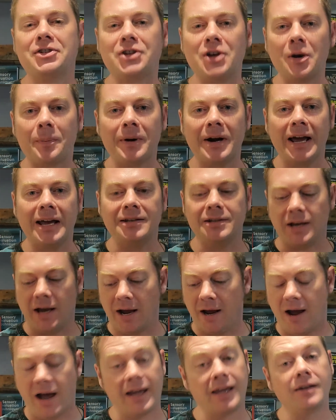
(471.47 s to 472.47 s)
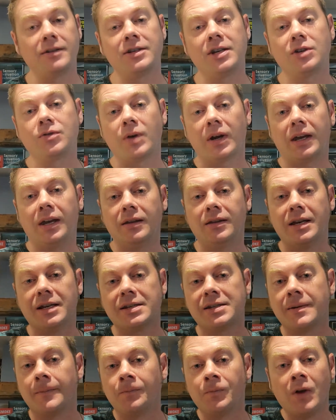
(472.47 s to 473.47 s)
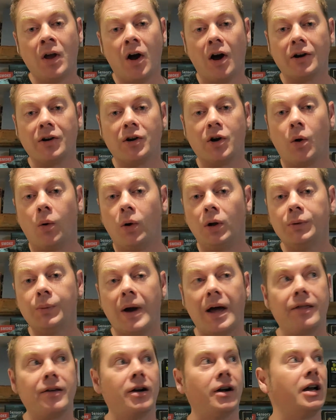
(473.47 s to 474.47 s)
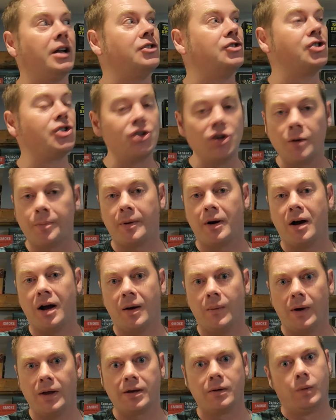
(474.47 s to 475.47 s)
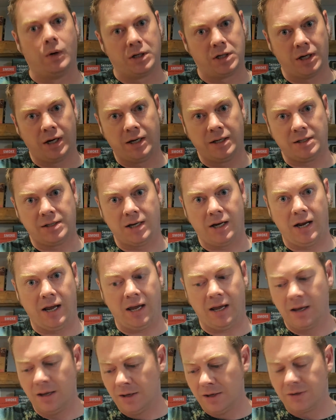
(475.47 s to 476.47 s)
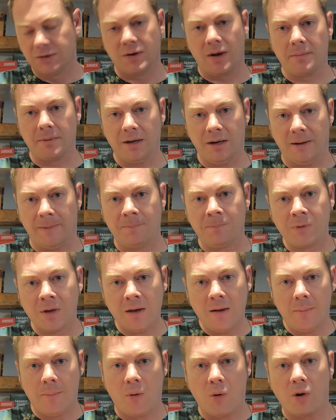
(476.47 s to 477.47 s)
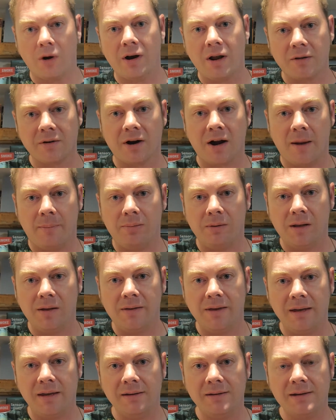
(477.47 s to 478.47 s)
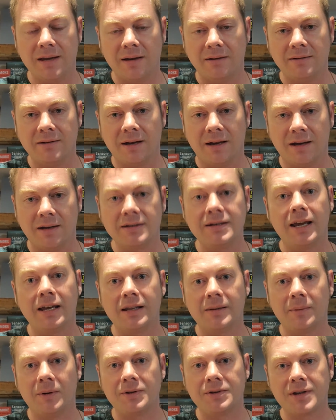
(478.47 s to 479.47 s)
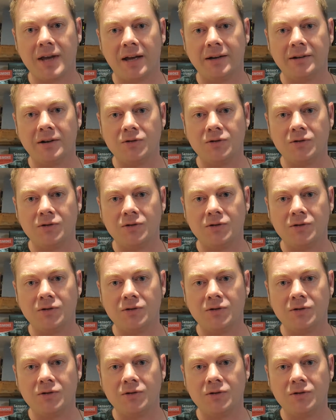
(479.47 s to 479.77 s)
super nice. I, I can see drinking this on cold weather and super hot weather, which it is today. So I'm gonna pour another couple of these and uh, take them outside and